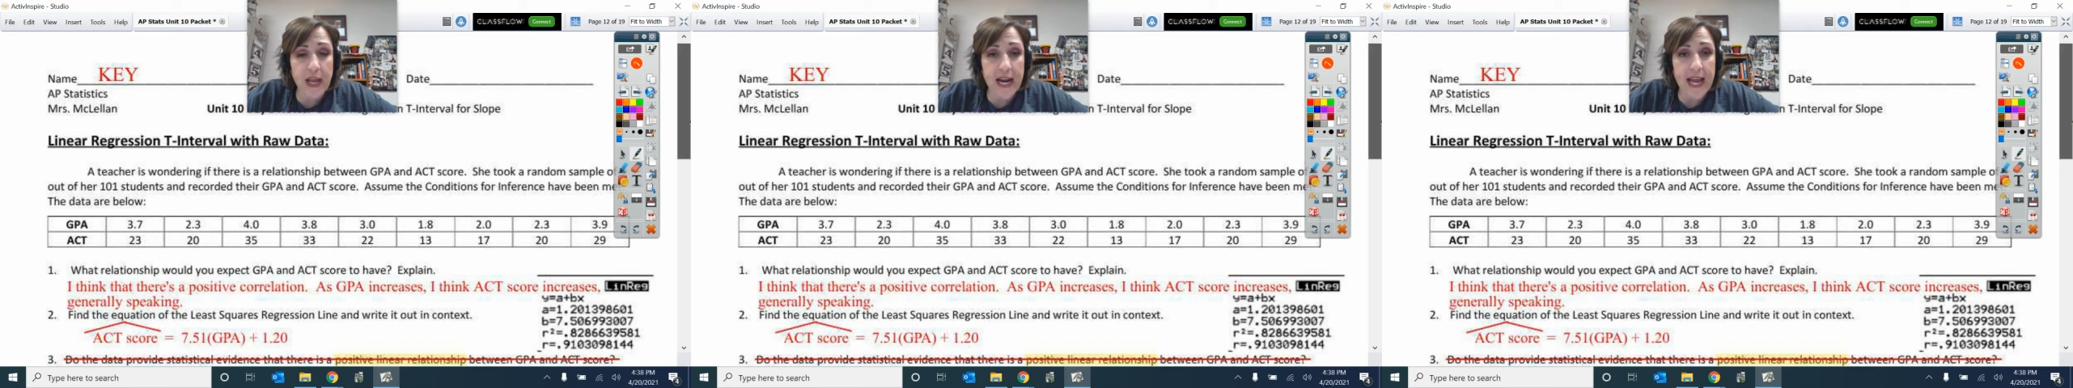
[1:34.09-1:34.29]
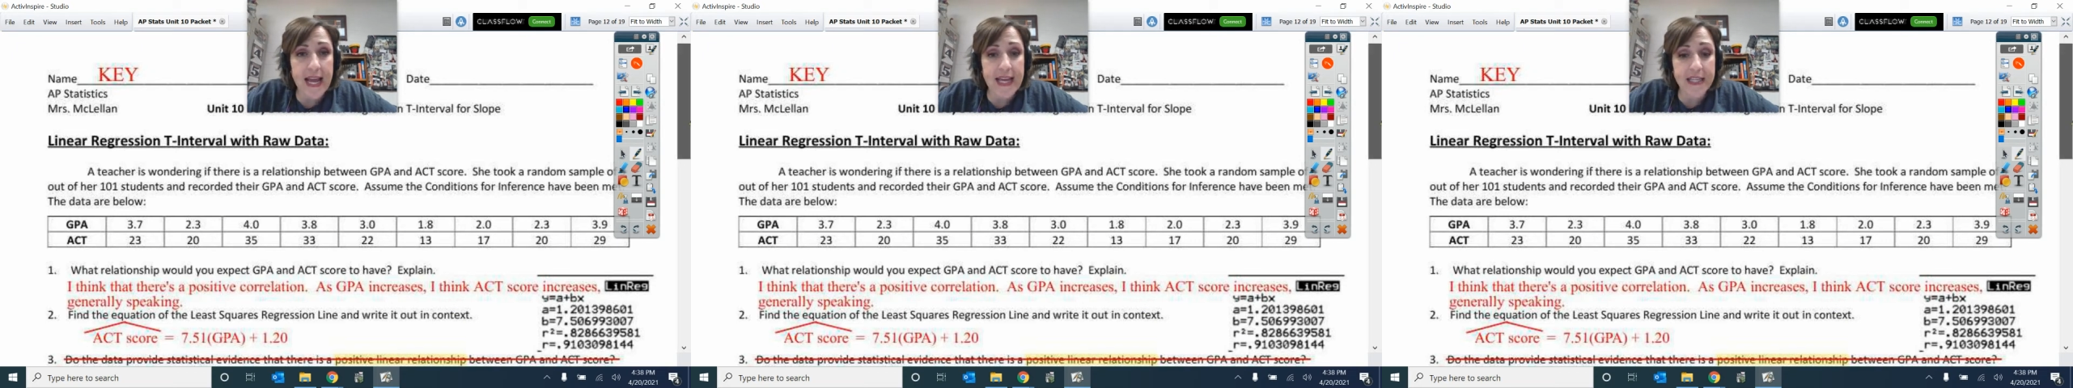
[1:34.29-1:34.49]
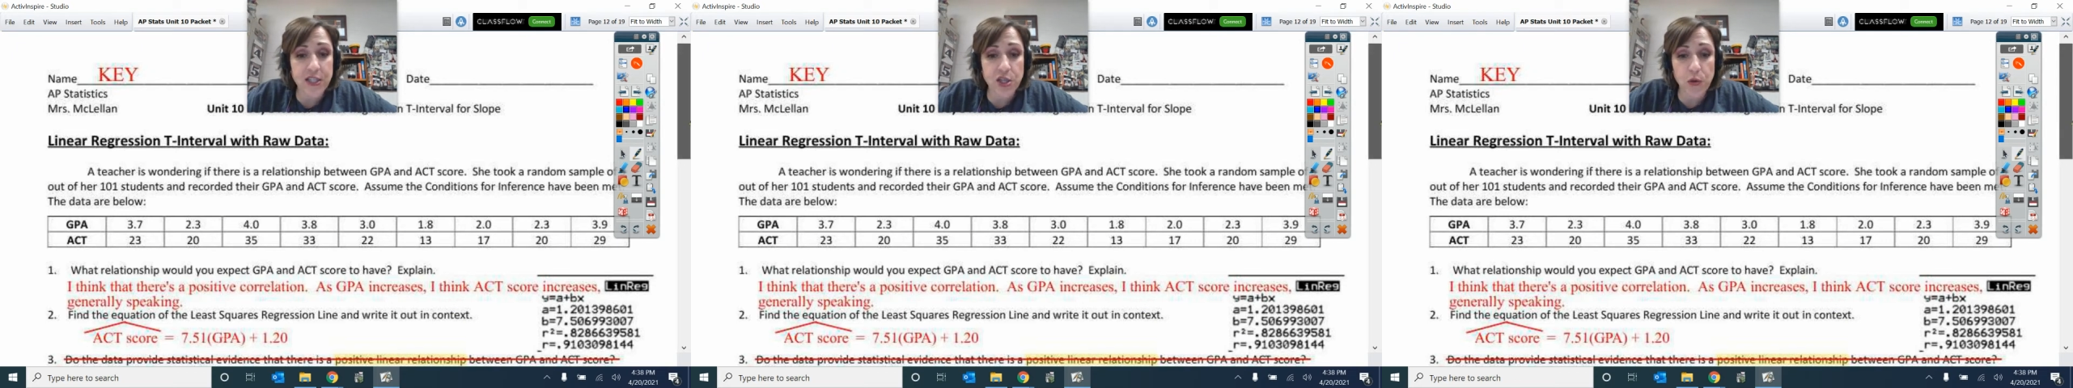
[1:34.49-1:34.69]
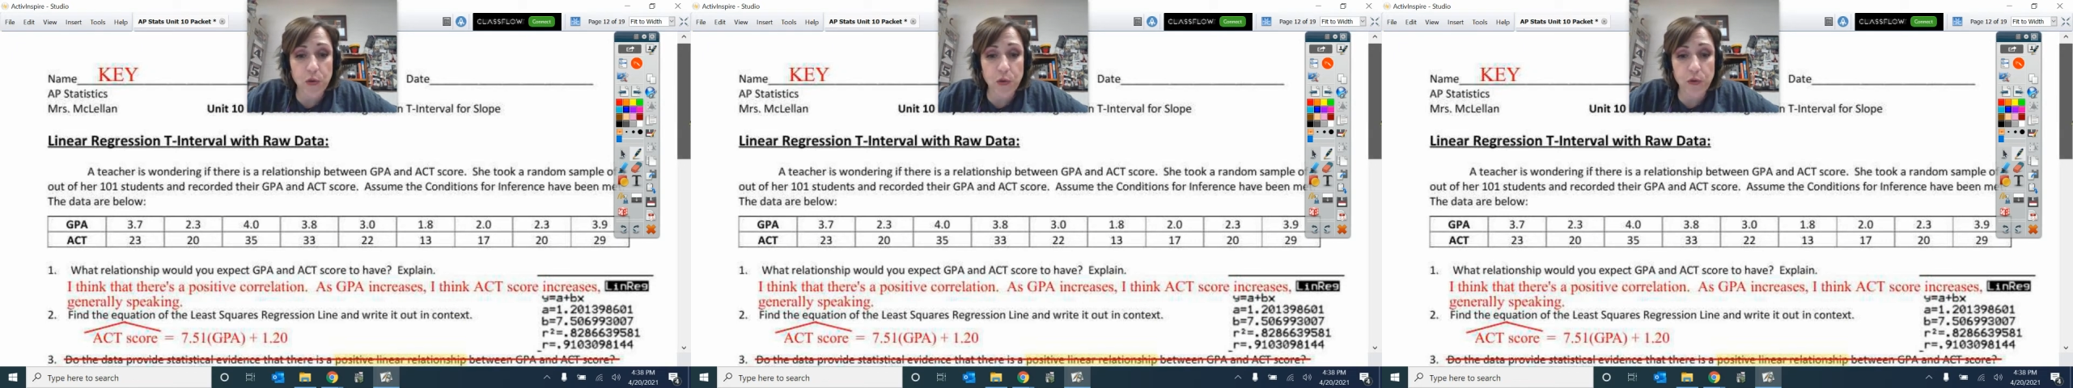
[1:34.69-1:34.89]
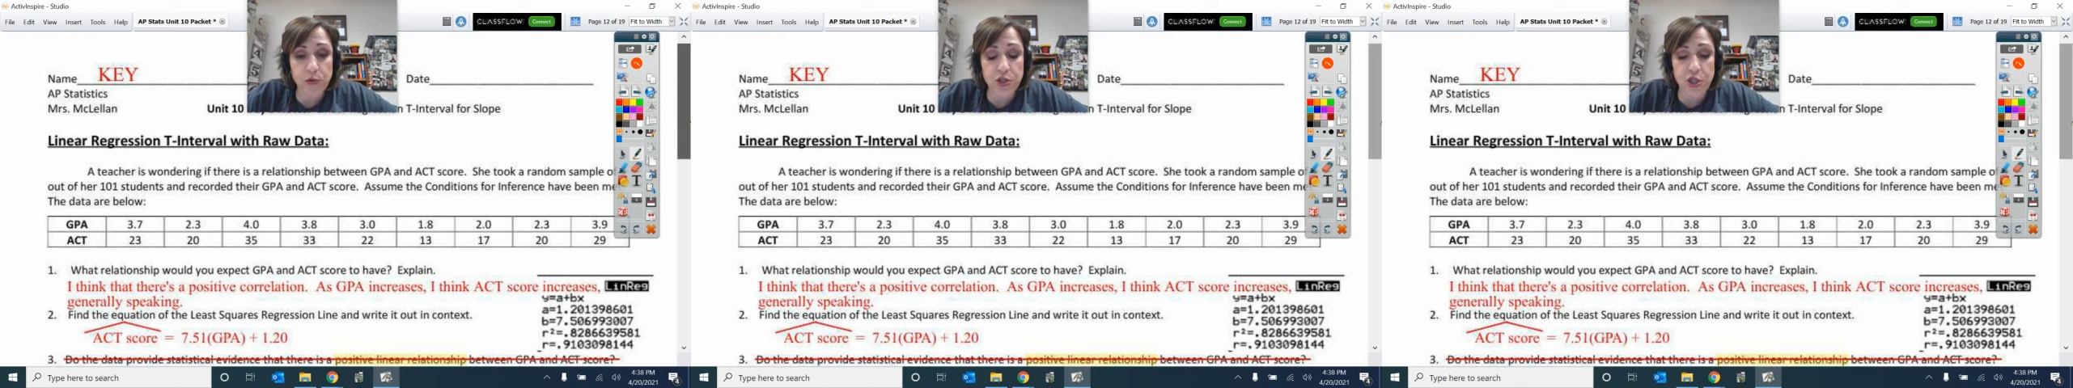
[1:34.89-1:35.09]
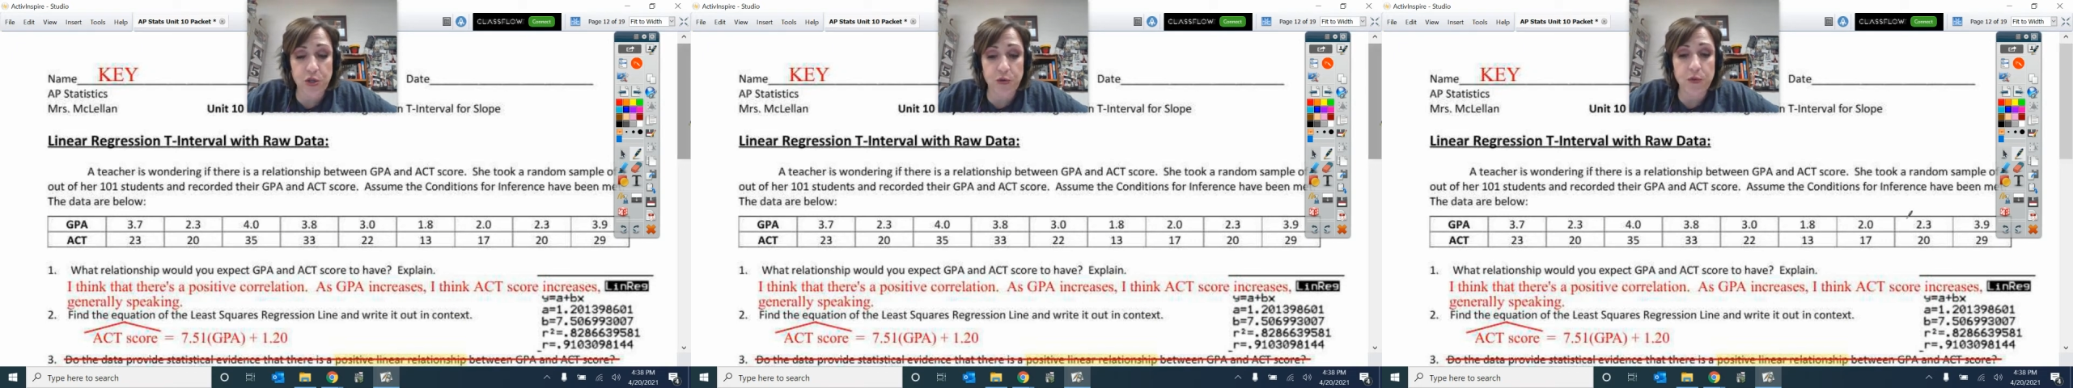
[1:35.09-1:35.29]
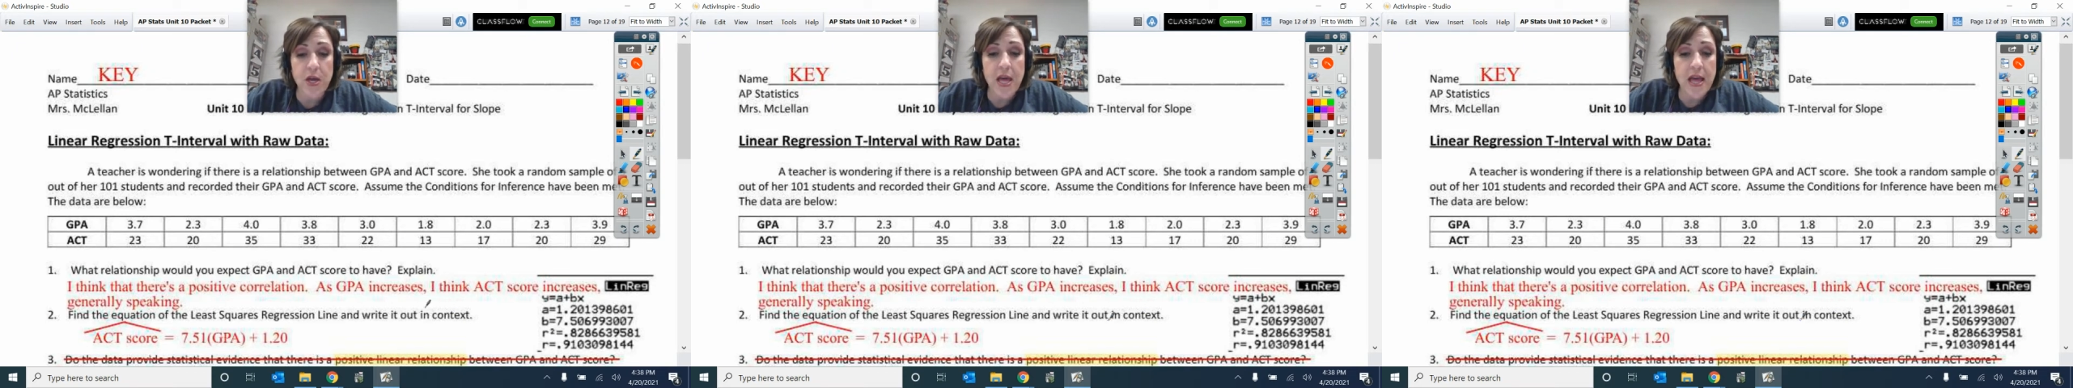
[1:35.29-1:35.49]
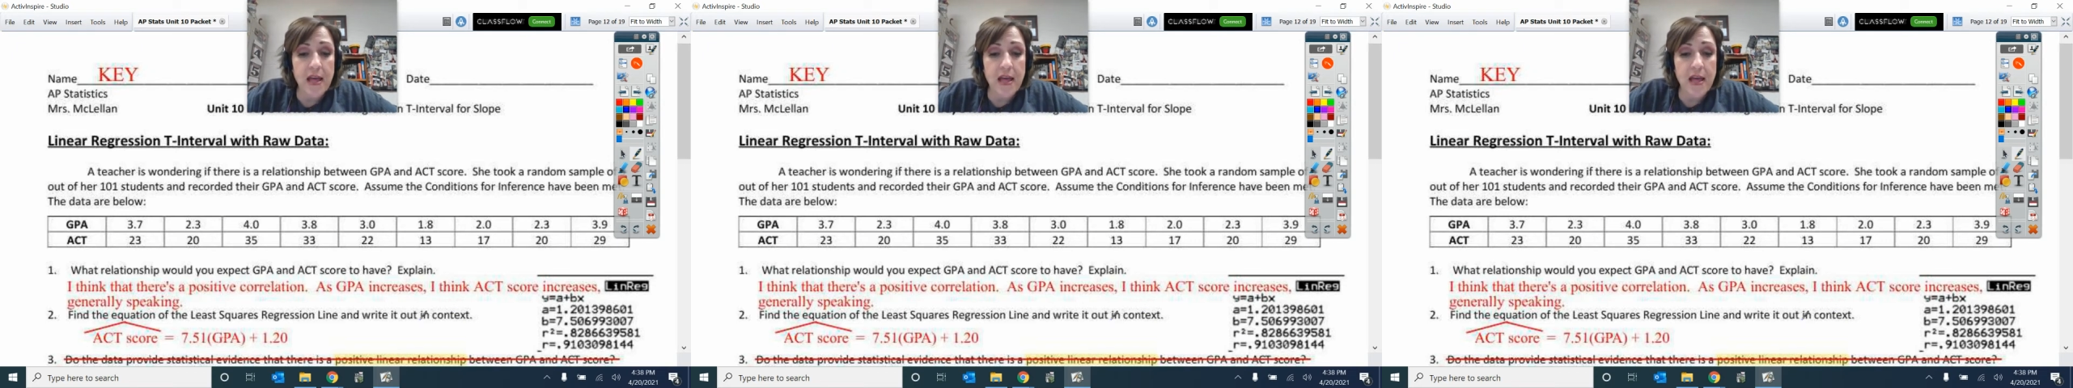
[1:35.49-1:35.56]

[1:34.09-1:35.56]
that I had told you